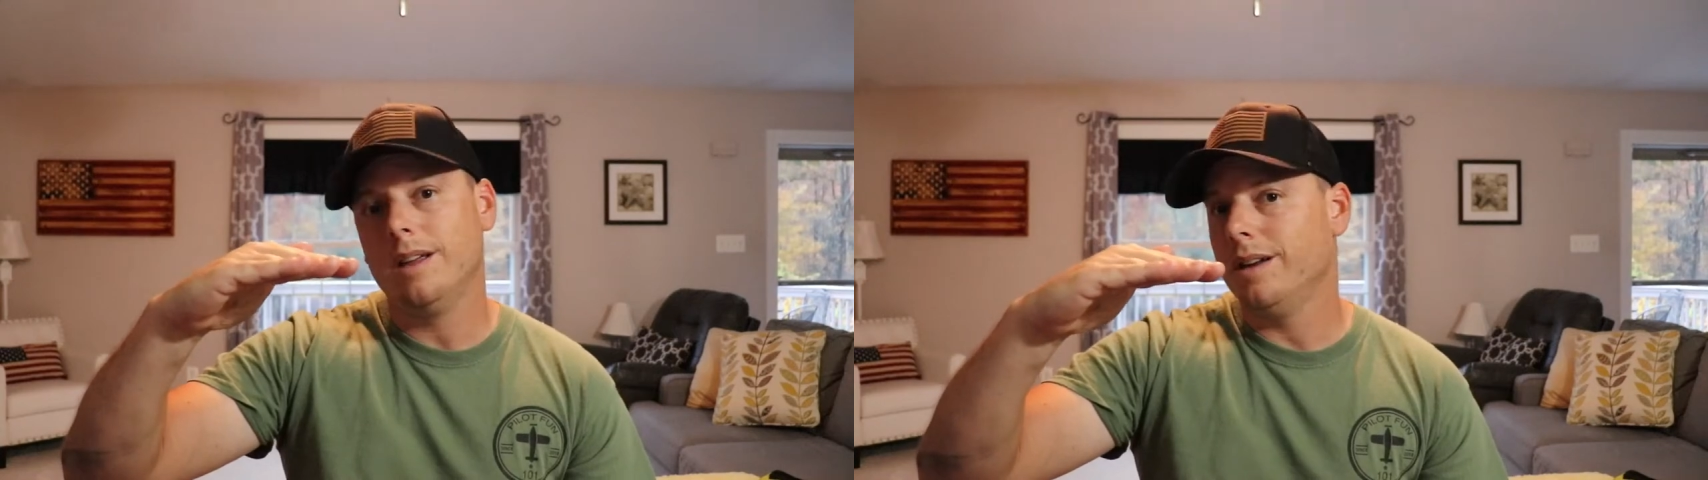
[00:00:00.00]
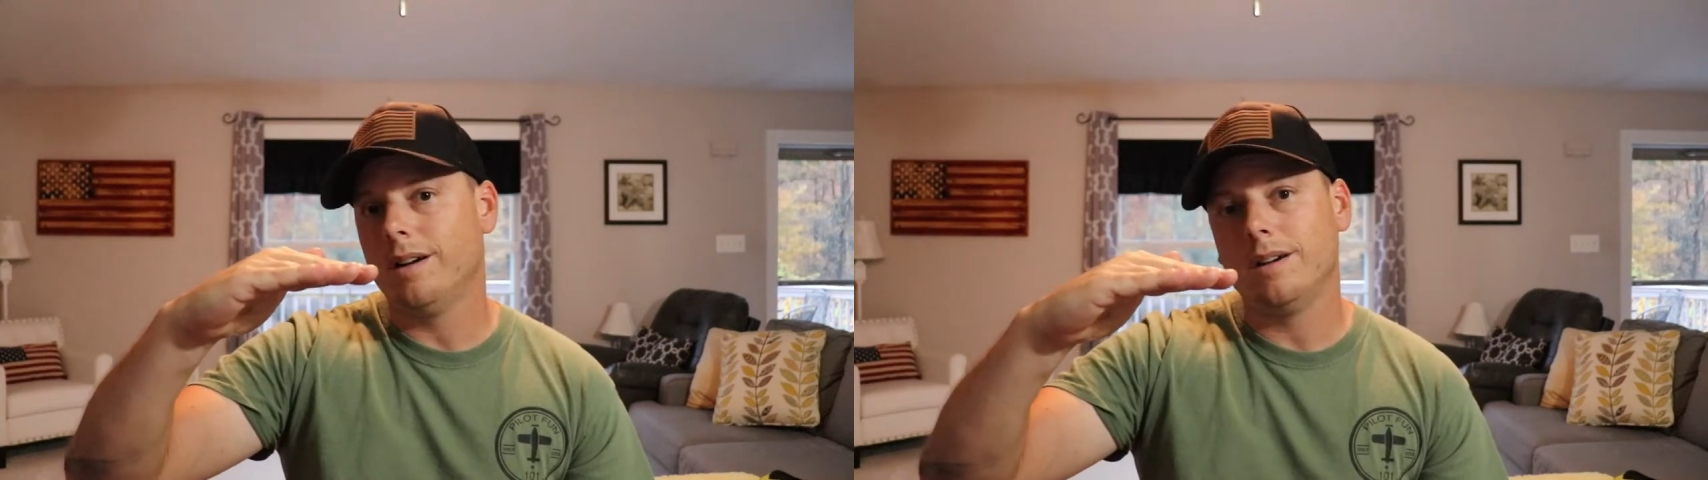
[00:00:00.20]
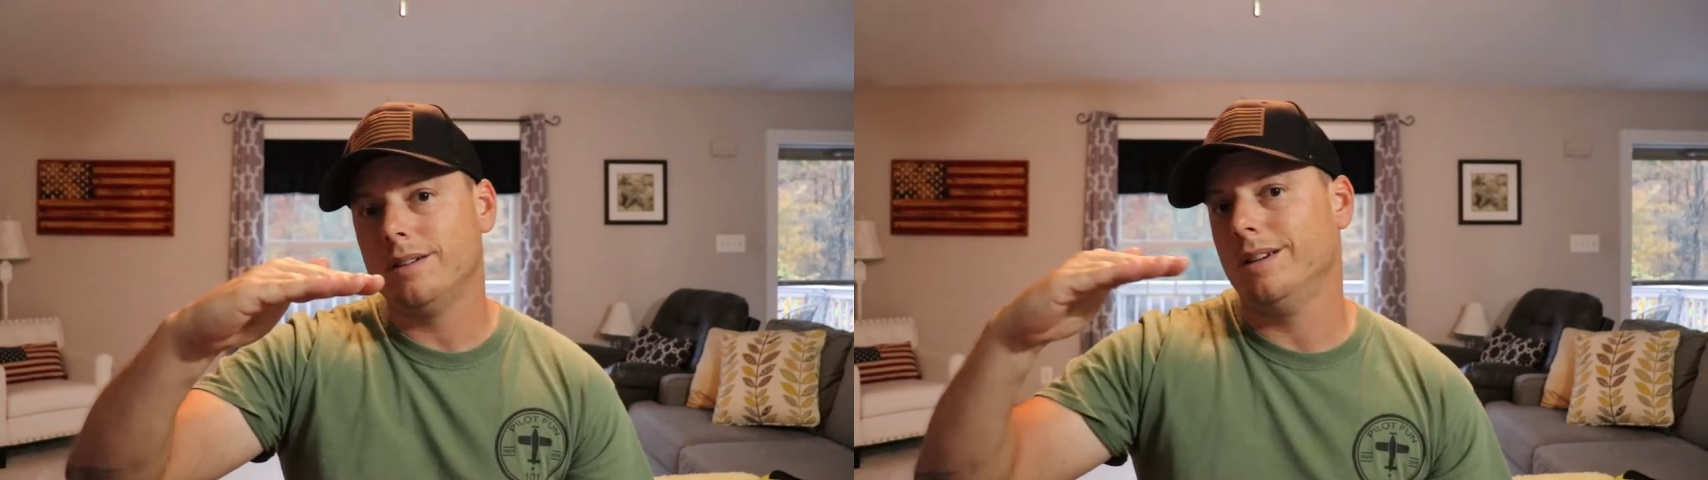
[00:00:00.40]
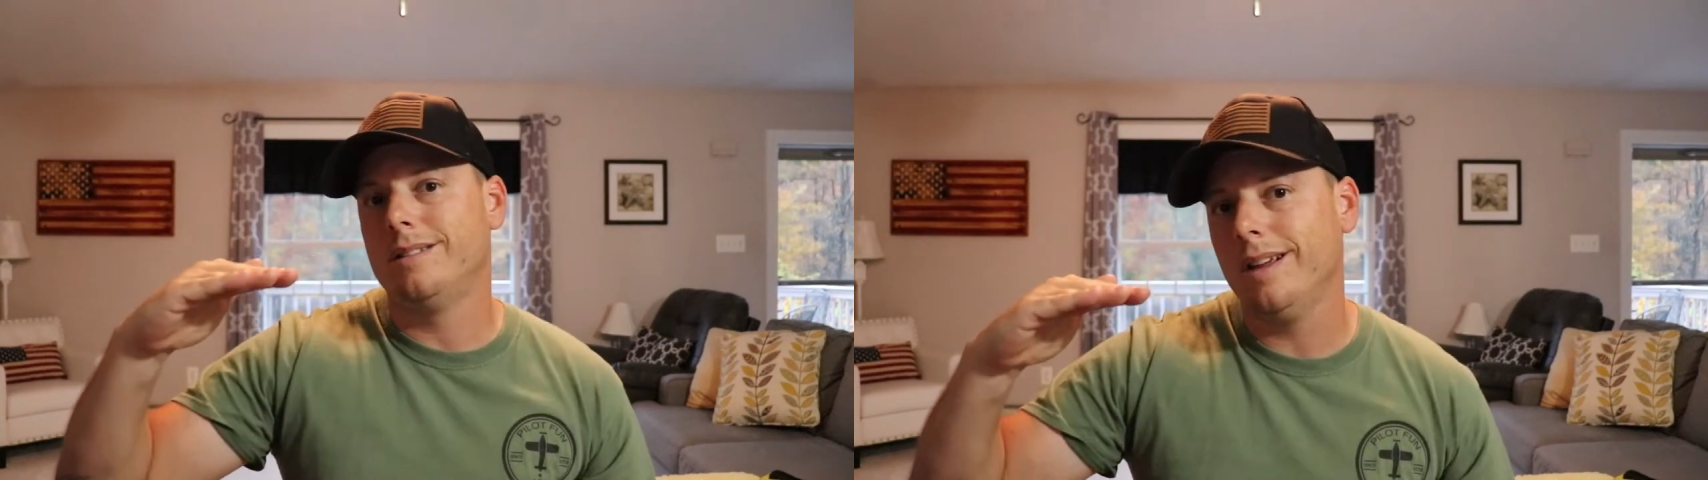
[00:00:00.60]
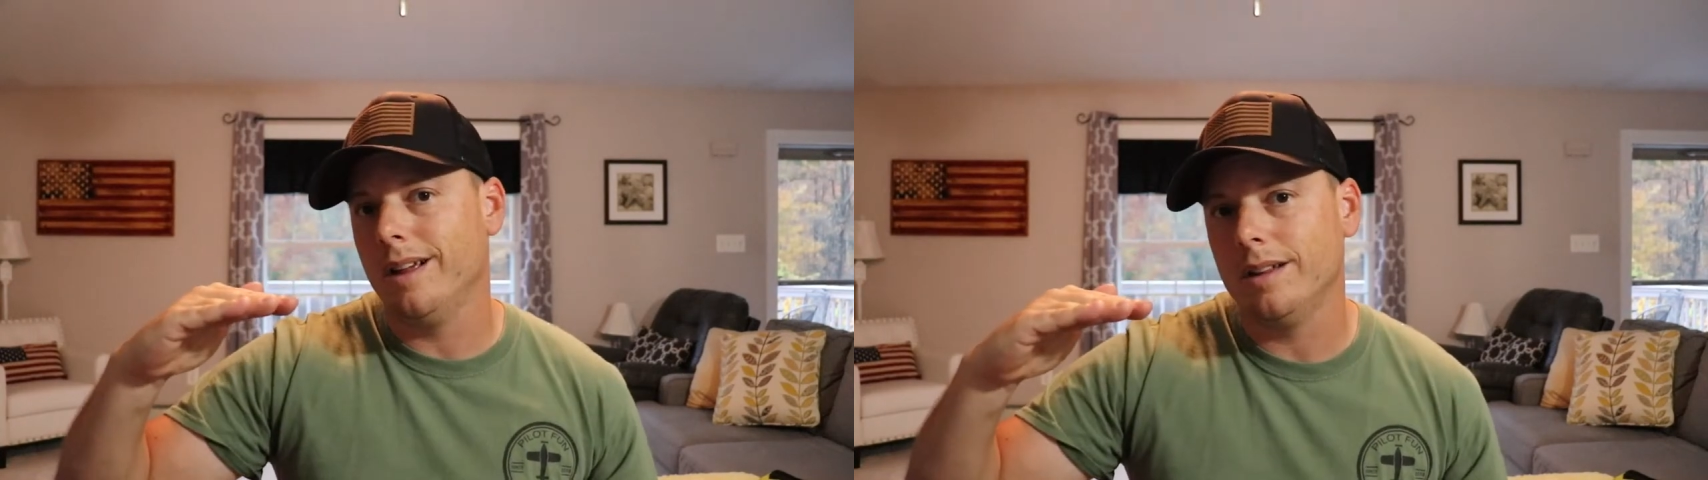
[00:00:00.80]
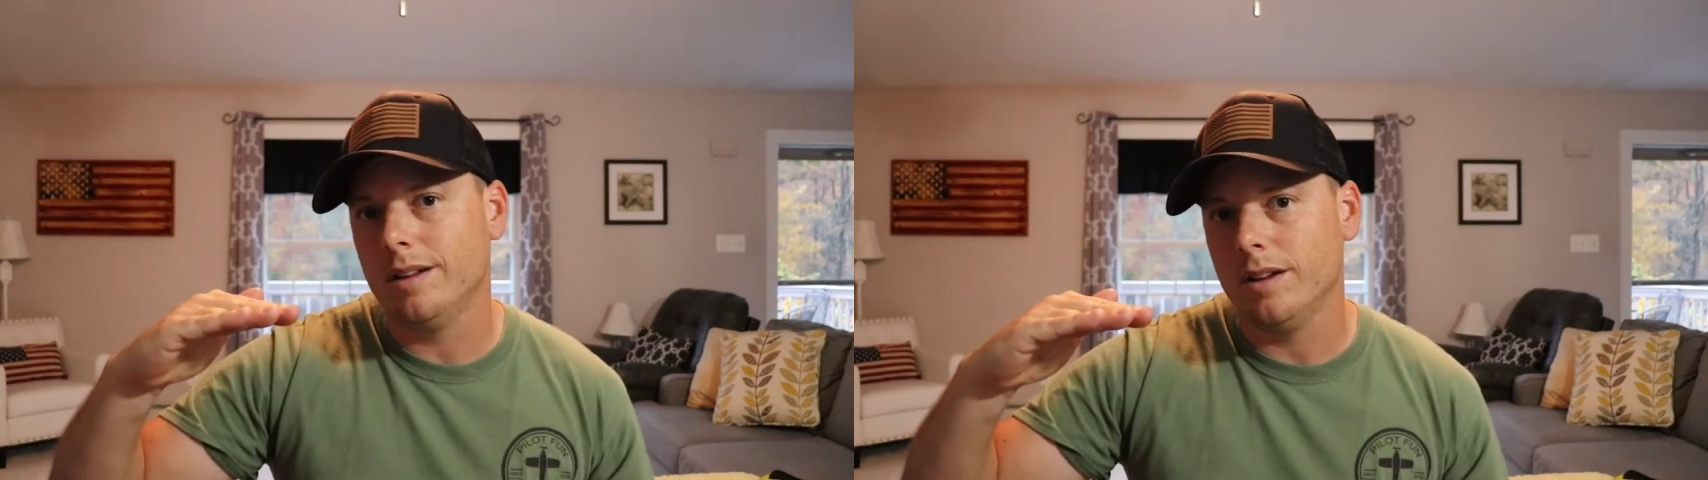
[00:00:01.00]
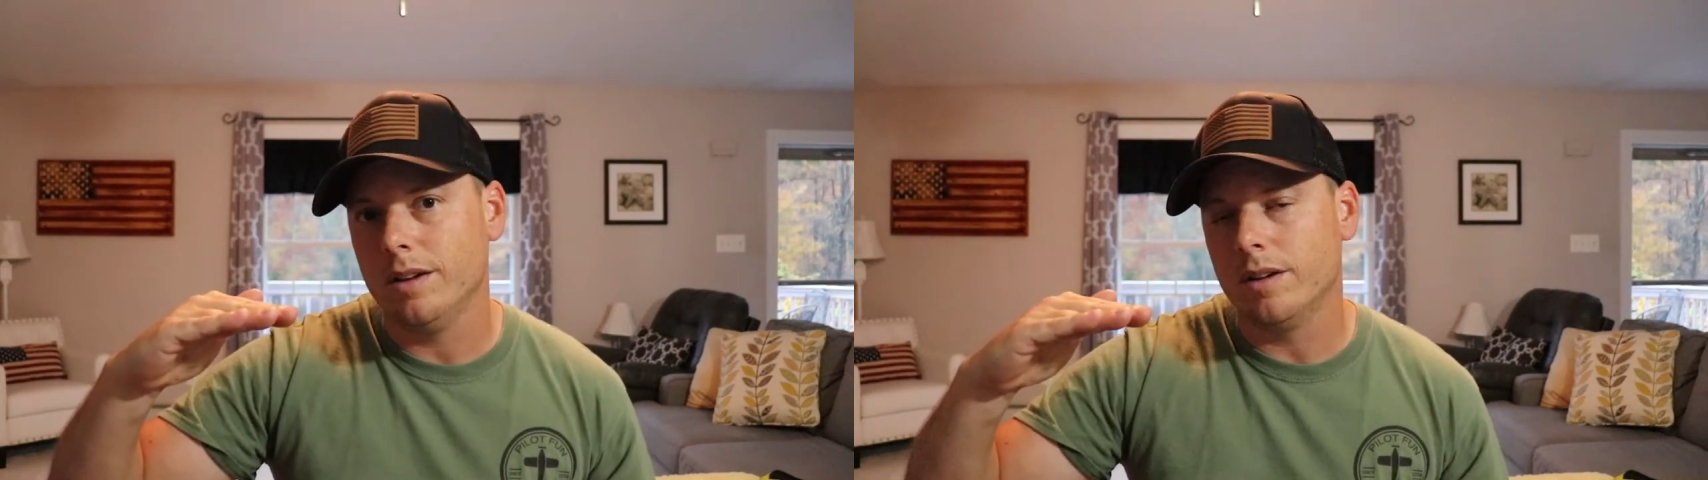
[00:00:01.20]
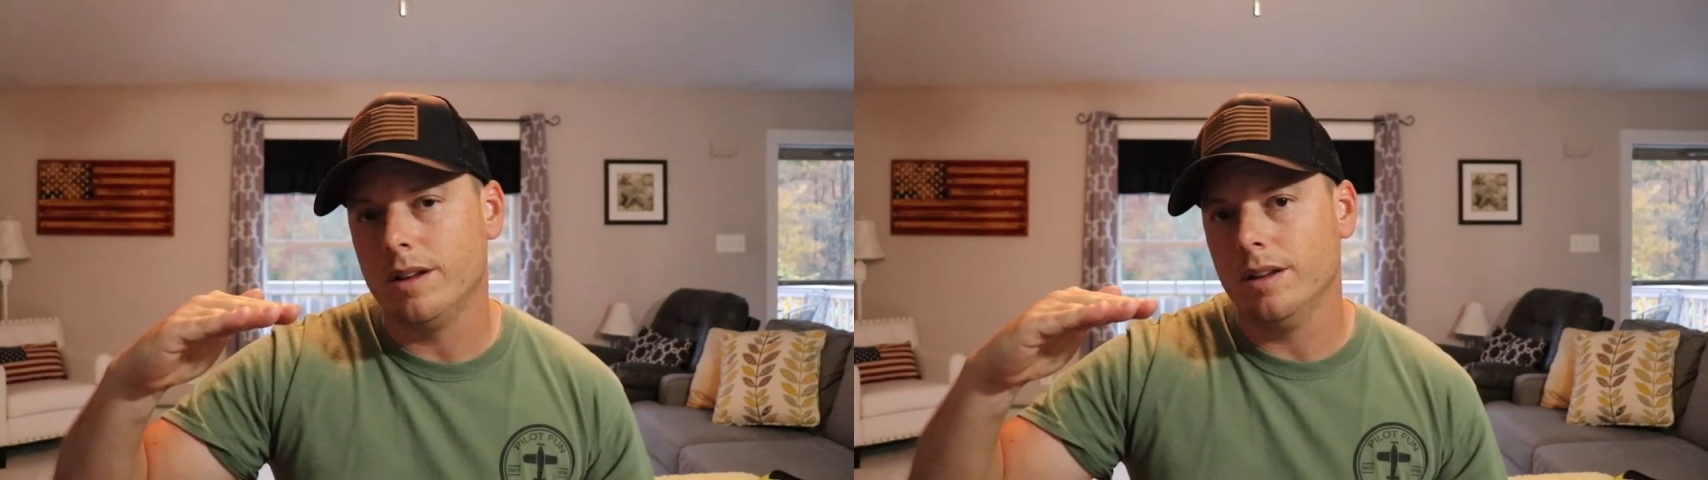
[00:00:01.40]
you're it's it. You, you,